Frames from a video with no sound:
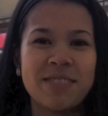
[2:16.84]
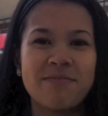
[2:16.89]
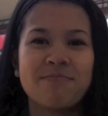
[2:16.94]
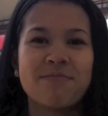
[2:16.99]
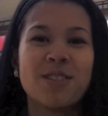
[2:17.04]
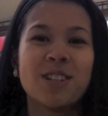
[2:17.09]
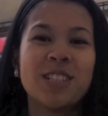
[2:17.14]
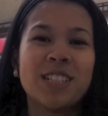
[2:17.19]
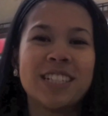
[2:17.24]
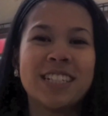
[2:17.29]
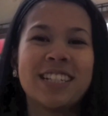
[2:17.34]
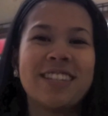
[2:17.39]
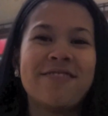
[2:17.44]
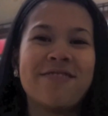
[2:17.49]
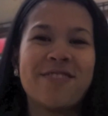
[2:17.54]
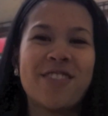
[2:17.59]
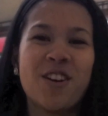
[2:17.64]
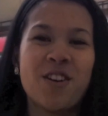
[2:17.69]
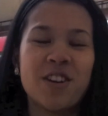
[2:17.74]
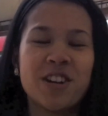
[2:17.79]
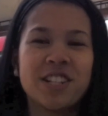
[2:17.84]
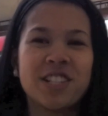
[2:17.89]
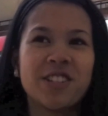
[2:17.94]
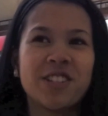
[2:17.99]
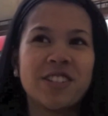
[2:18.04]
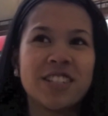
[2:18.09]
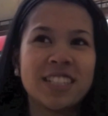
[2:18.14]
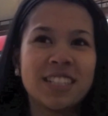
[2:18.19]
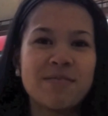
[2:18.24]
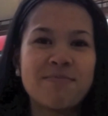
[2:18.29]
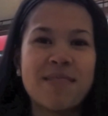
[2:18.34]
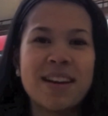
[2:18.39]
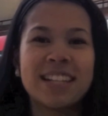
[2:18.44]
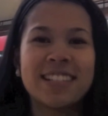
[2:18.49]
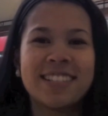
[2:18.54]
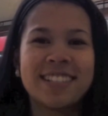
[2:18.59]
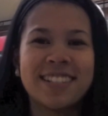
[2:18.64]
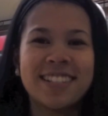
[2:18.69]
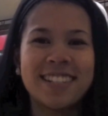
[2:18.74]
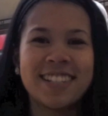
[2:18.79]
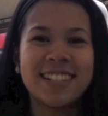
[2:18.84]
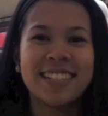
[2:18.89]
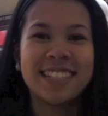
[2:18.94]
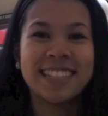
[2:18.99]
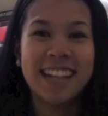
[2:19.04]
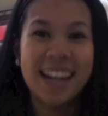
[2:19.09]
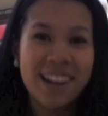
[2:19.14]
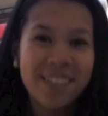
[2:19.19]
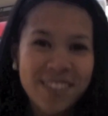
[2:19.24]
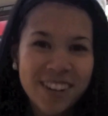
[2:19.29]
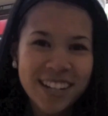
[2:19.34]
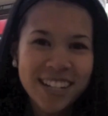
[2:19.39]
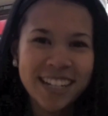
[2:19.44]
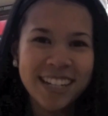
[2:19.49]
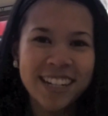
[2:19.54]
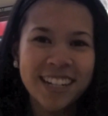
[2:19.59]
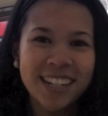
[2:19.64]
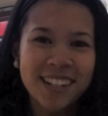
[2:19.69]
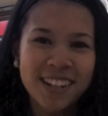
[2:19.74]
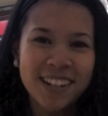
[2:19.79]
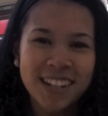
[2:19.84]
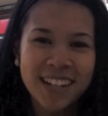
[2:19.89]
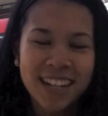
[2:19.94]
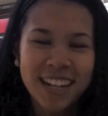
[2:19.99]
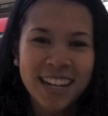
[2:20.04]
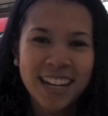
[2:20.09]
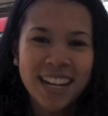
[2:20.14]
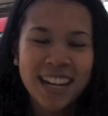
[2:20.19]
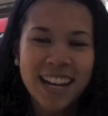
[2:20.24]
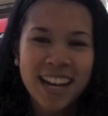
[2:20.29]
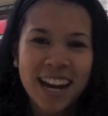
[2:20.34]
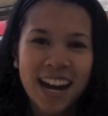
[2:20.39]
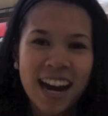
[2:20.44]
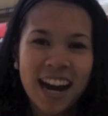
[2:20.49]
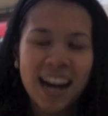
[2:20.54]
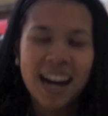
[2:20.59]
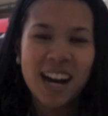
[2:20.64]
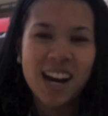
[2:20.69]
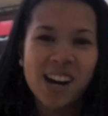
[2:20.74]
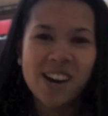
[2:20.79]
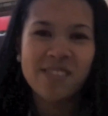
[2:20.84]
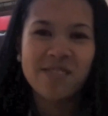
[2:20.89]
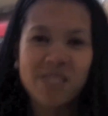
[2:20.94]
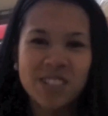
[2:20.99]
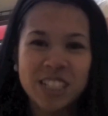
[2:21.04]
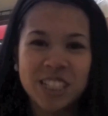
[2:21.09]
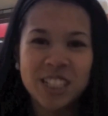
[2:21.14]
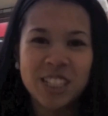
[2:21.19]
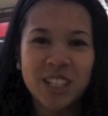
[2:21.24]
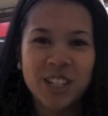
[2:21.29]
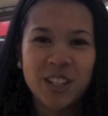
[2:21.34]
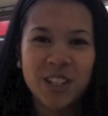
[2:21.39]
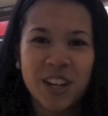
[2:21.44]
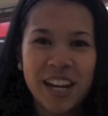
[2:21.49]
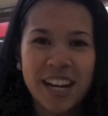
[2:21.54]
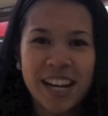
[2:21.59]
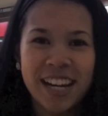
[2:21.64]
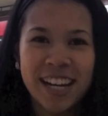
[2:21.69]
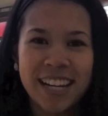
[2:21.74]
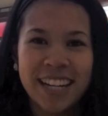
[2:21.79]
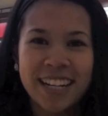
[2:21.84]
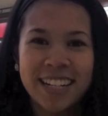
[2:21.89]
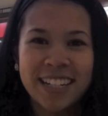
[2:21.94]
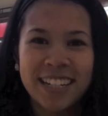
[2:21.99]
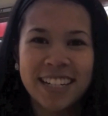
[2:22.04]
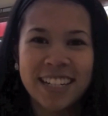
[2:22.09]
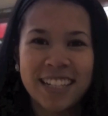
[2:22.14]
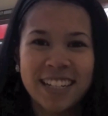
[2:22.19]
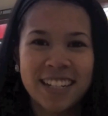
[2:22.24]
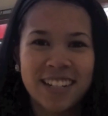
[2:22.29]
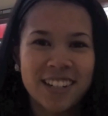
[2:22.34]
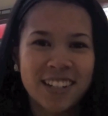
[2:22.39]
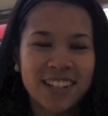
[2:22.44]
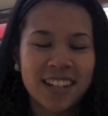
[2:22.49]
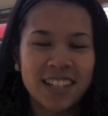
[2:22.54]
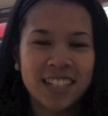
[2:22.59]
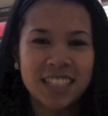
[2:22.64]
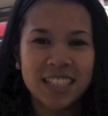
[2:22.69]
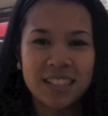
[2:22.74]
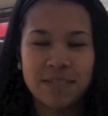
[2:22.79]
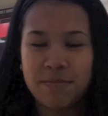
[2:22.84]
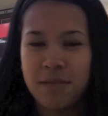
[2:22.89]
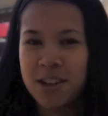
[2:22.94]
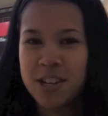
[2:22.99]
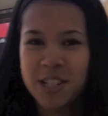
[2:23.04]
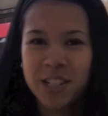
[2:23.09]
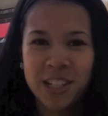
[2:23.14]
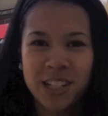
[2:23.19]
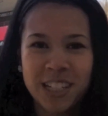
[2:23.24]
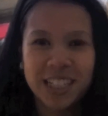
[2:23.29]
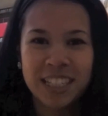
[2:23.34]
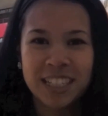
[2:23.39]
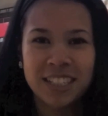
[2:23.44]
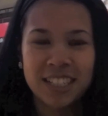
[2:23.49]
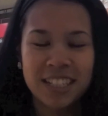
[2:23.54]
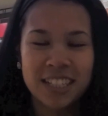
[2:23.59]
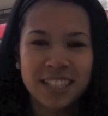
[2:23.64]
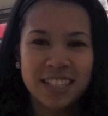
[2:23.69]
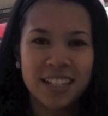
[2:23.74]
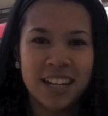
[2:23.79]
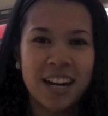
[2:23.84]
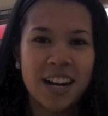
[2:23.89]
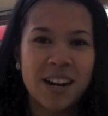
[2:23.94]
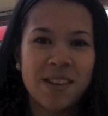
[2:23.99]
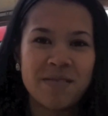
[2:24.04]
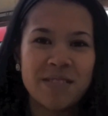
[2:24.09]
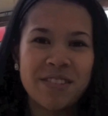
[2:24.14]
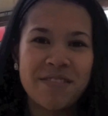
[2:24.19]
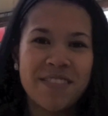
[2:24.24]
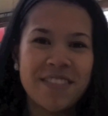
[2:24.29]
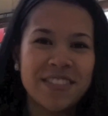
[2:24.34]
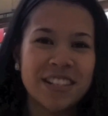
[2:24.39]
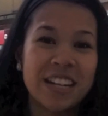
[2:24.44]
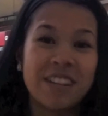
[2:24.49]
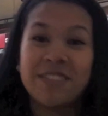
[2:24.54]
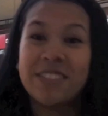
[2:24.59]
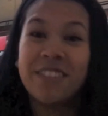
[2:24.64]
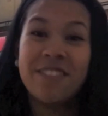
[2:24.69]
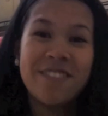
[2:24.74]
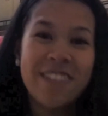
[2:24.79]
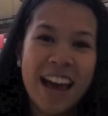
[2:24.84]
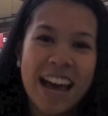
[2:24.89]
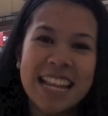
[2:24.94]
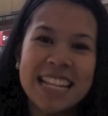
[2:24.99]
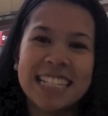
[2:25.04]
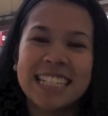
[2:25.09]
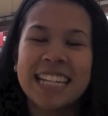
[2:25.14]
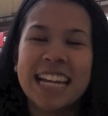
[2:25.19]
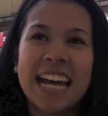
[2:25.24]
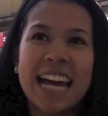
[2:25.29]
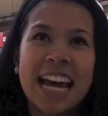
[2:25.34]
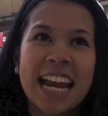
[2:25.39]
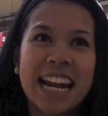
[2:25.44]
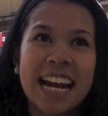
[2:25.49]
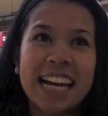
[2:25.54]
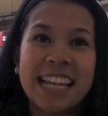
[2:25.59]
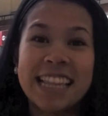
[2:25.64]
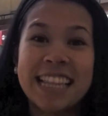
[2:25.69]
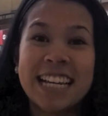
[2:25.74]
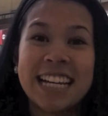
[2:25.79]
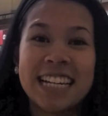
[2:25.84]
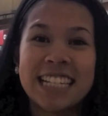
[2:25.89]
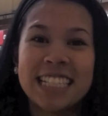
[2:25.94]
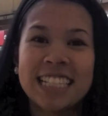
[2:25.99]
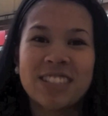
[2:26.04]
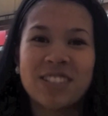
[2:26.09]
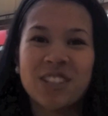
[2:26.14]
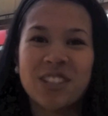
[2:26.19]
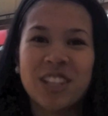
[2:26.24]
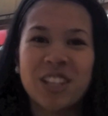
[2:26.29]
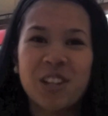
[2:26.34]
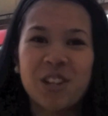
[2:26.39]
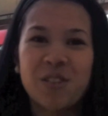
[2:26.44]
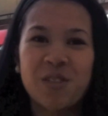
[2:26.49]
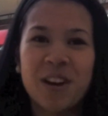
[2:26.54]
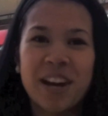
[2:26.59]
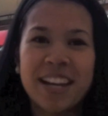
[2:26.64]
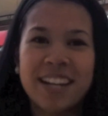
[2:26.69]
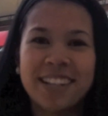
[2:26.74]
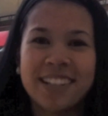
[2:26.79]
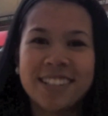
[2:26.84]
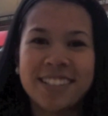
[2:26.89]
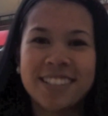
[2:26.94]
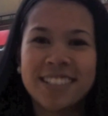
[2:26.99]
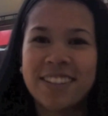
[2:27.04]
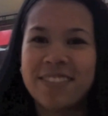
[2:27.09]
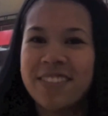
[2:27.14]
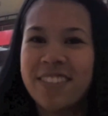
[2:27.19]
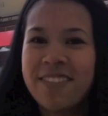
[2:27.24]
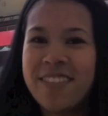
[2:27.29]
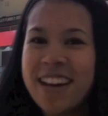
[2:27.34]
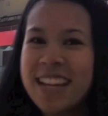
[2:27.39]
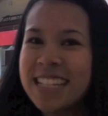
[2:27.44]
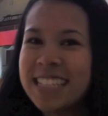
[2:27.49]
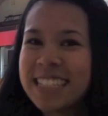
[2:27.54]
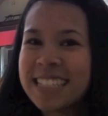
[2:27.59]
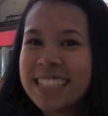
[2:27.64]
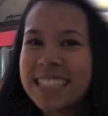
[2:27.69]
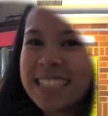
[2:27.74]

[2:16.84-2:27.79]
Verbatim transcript: most looking forward to this semester is Taekwondo, um, which is a Korean martial arts um, self-defense and I think it's a really good way to learn self-defense.